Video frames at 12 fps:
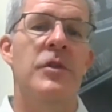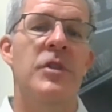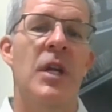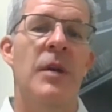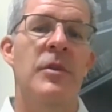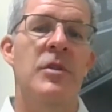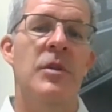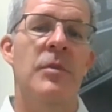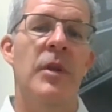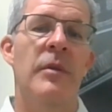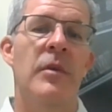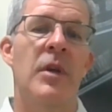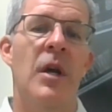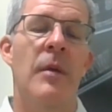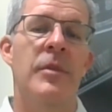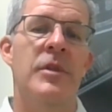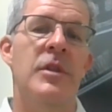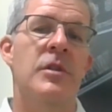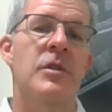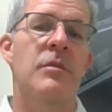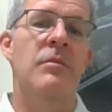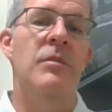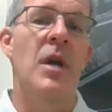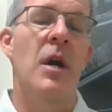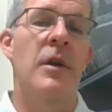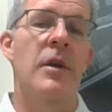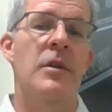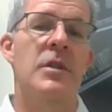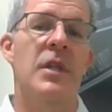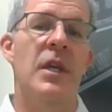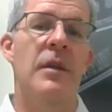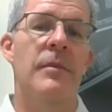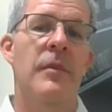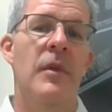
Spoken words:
championship-level competition beyond our state.